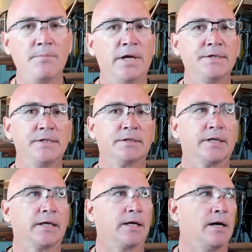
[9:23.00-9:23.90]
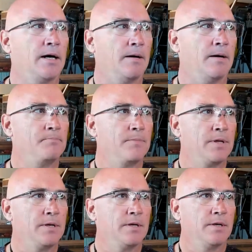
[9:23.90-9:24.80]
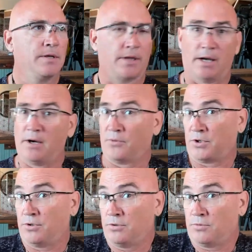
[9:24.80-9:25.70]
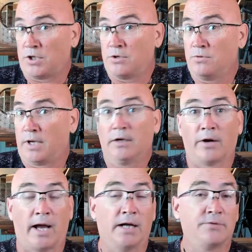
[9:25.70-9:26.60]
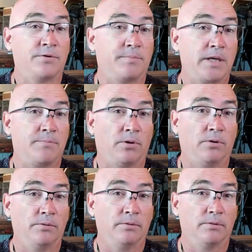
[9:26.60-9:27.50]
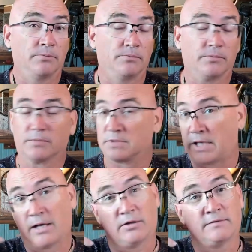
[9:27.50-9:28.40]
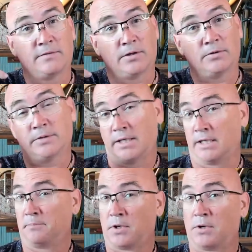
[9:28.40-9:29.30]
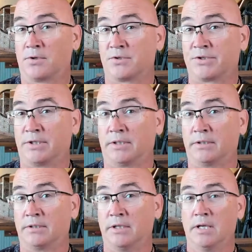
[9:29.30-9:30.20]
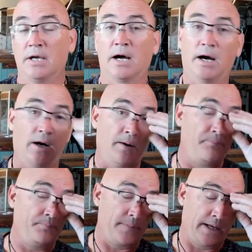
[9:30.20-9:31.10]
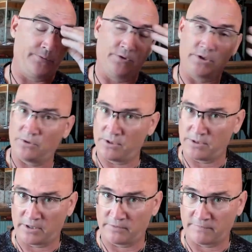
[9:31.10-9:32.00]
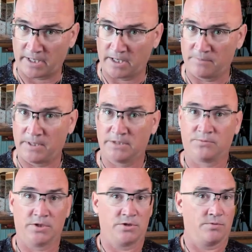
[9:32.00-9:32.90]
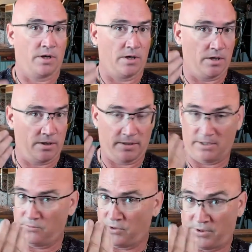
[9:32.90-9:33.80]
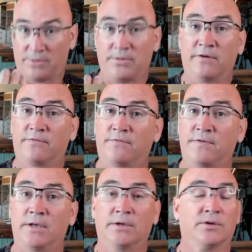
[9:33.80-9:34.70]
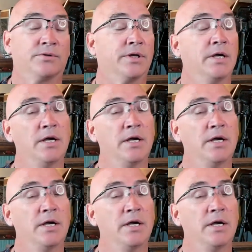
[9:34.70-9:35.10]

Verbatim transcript: basically, um, yeah, when you when you interact with people, telephone, in person, um, and when you're in their environment, when you are within their field,